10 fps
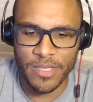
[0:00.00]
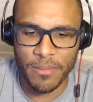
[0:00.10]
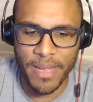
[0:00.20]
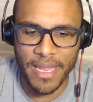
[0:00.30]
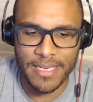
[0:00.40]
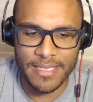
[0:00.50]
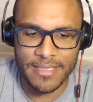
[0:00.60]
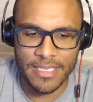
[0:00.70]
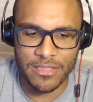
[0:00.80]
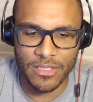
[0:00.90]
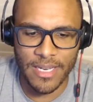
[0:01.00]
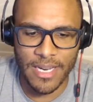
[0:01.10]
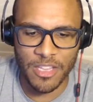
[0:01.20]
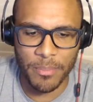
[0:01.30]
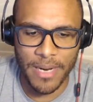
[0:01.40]
when the bank is, is looking
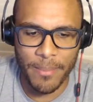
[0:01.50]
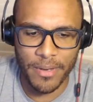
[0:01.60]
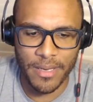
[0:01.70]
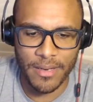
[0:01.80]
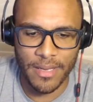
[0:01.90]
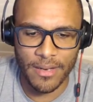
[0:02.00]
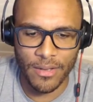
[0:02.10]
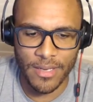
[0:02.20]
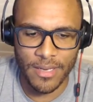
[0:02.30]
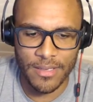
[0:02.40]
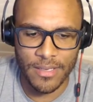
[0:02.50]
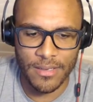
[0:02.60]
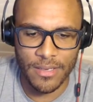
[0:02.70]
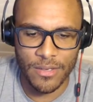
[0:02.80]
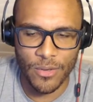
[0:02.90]
at the property and, and looking
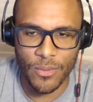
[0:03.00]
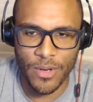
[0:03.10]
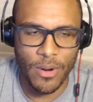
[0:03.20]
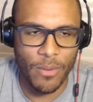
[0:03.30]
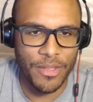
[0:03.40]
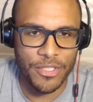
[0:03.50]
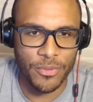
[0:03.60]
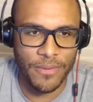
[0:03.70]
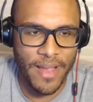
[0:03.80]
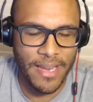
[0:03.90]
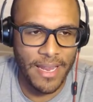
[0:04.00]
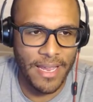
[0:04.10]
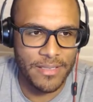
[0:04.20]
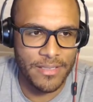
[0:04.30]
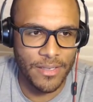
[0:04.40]
to, to do, you know, whether it's a
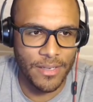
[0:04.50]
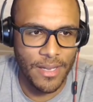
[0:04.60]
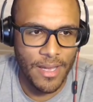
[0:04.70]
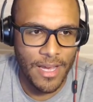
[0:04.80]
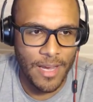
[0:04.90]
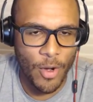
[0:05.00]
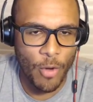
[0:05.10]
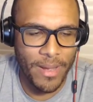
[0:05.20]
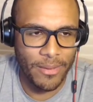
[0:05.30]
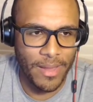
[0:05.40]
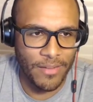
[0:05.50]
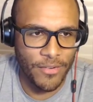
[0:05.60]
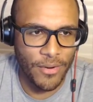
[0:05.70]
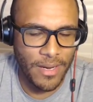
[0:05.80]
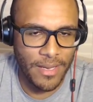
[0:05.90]
refinance or um, a home equity line of
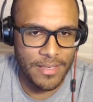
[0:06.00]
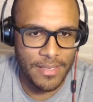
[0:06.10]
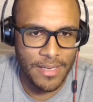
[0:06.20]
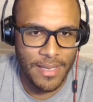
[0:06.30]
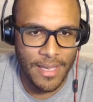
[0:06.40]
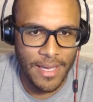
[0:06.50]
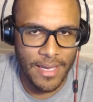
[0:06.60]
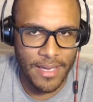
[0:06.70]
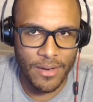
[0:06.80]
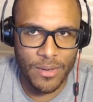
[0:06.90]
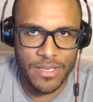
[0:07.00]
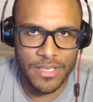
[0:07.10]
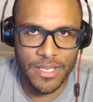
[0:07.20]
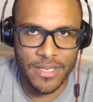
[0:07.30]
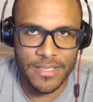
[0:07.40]
credit, uh,
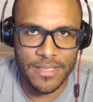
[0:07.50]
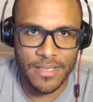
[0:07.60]
does